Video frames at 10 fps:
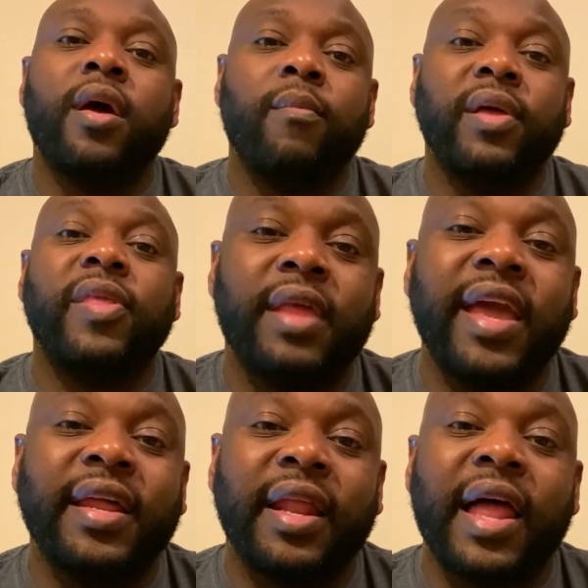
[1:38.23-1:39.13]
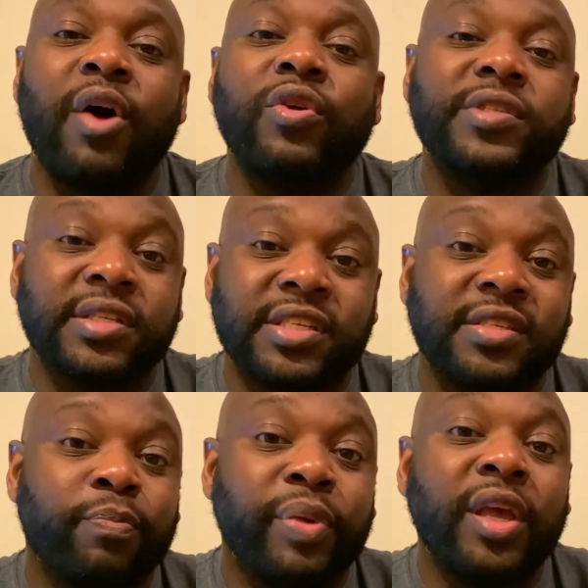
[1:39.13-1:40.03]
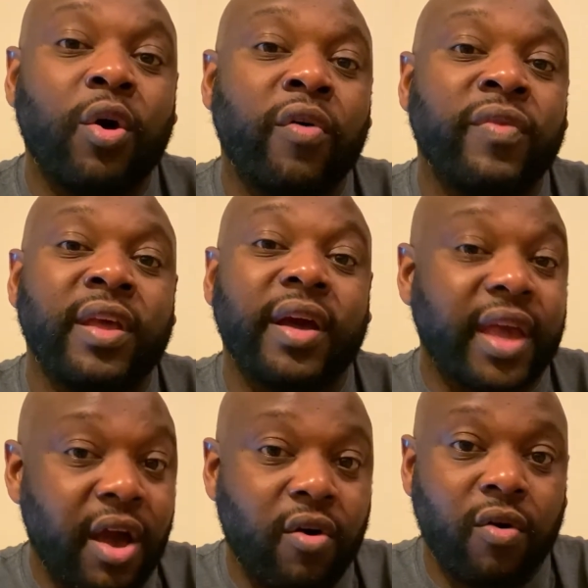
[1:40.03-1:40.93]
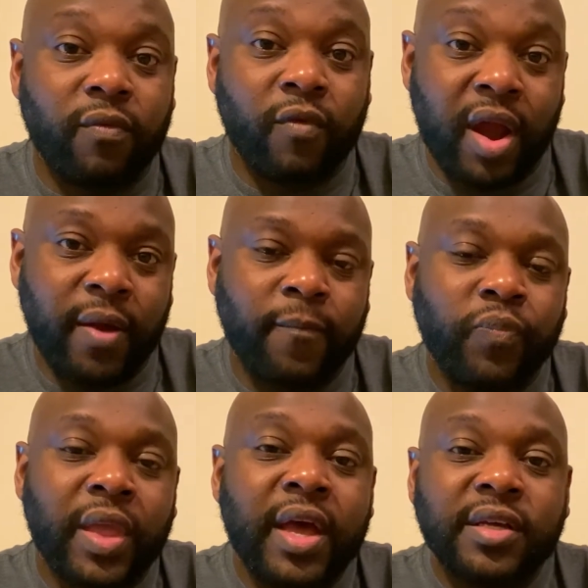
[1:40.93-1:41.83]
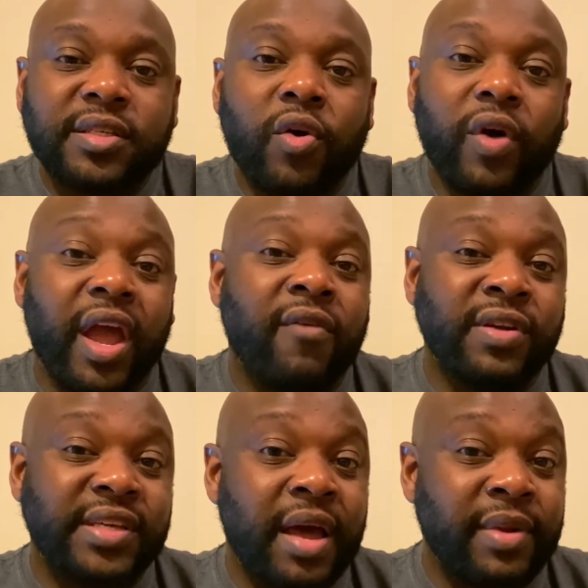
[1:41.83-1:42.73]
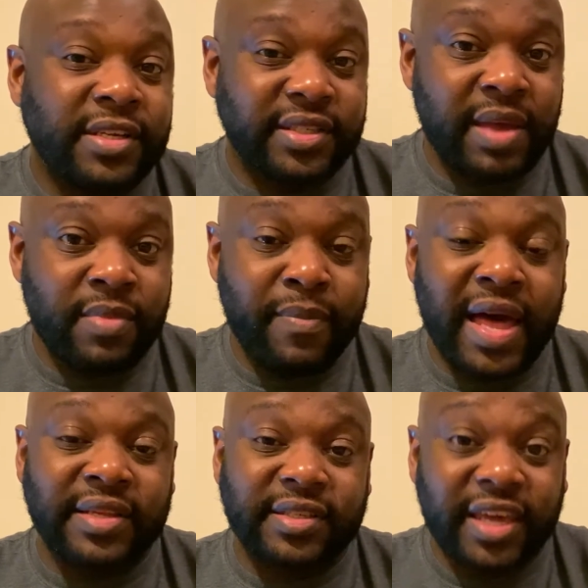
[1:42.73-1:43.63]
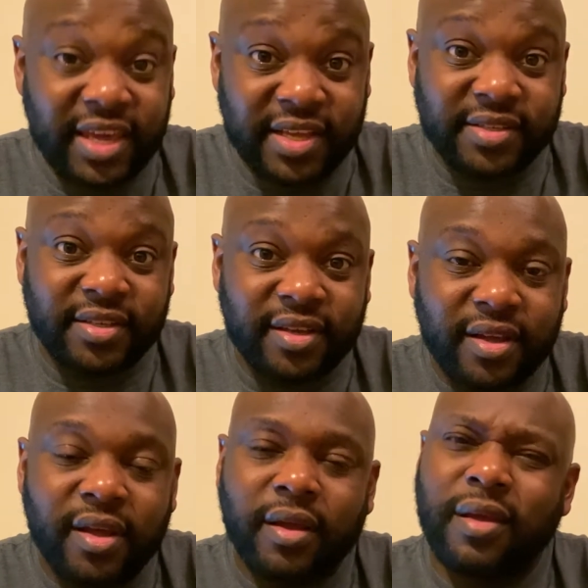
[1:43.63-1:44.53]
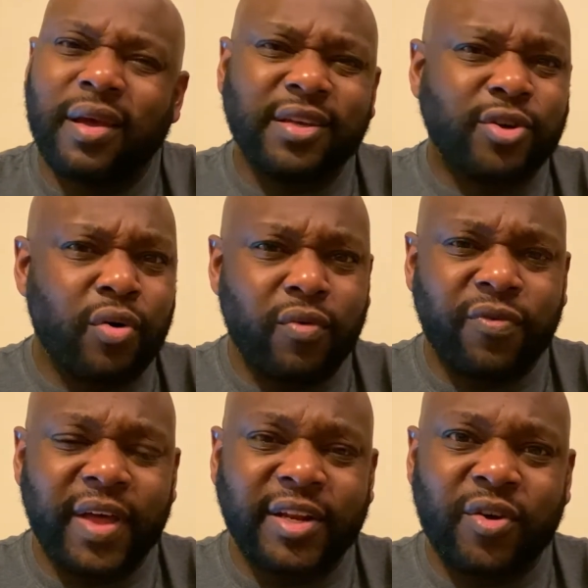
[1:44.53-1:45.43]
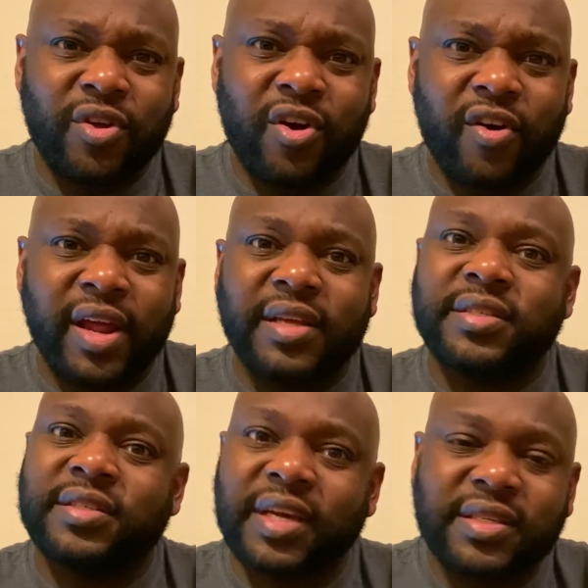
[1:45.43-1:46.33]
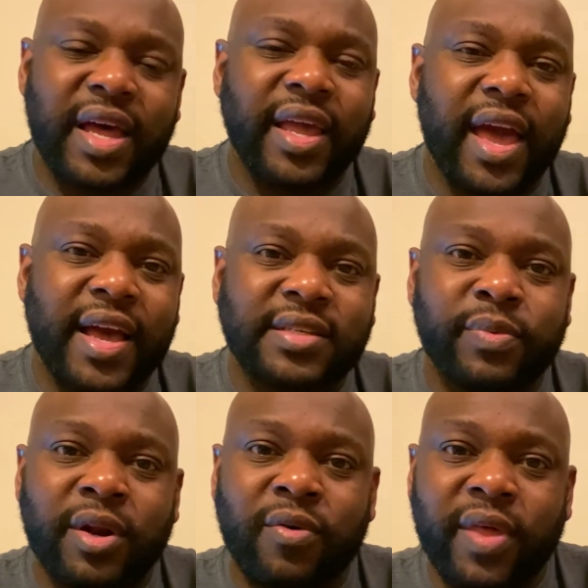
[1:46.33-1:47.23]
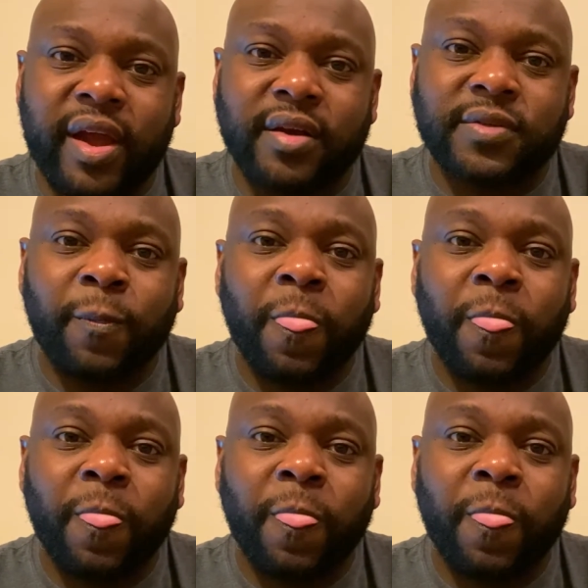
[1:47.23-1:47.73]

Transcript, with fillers: but they, they can allow you to just be on the account, right? So every time that statement balance hits, it's going to reflect on your credit just like it has been on theirs,